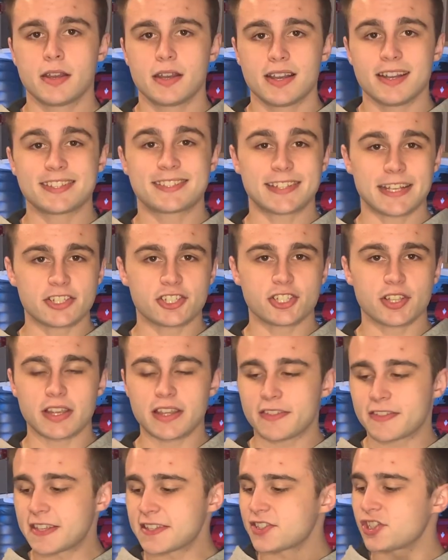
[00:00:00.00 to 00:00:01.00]

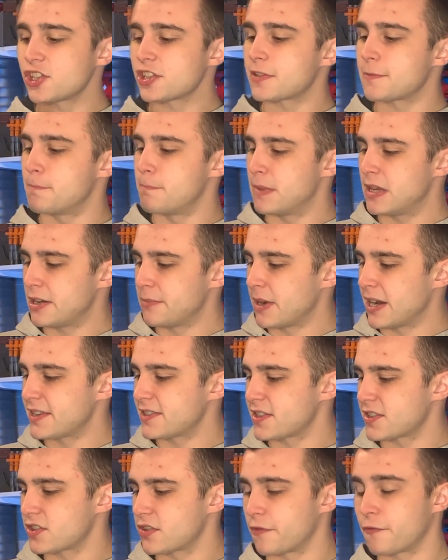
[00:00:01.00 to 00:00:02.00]
Essentially, this just
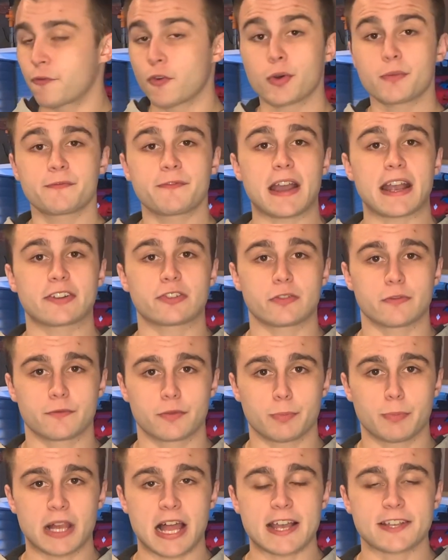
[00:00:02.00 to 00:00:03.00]
minimizes the form factor of
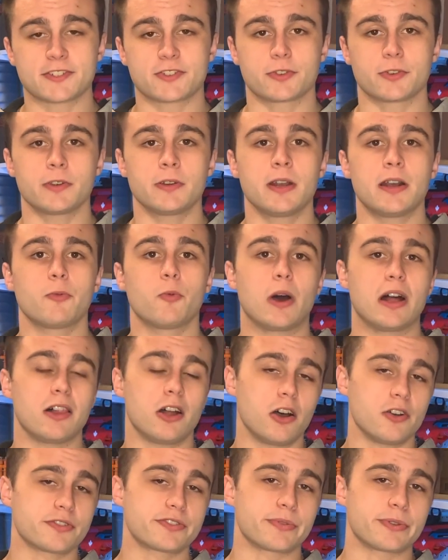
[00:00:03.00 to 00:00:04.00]
the blaster while
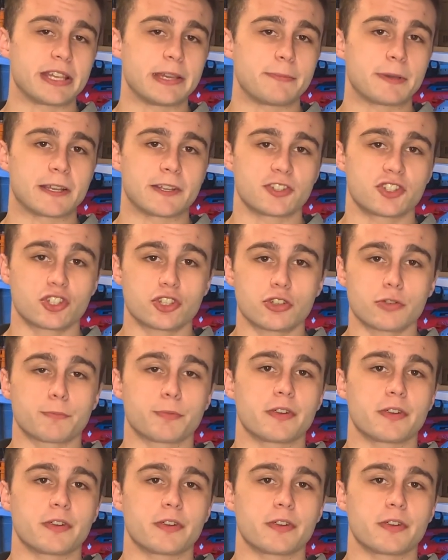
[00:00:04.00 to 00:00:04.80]
also keeping it super